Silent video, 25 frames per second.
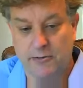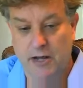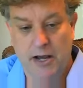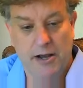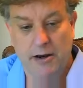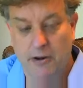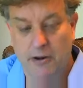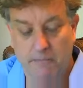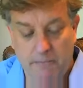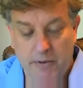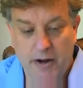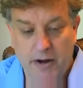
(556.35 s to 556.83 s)

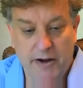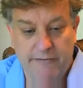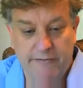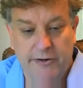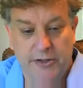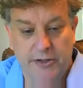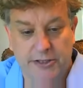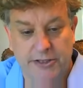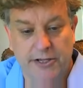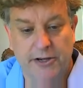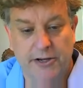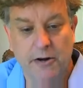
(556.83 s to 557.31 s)
and
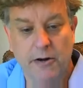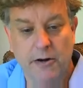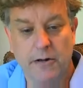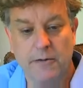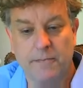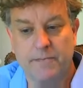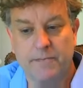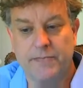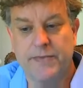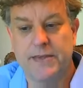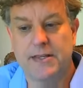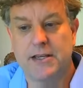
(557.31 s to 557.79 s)
virtually
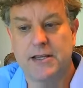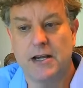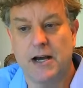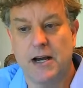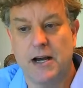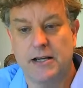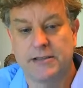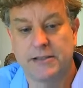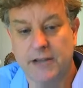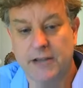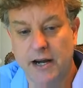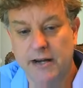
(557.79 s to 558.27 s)
all
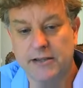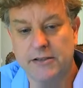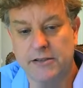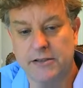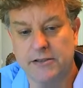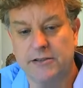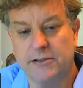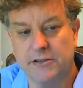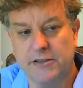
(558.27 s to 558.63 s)
scientists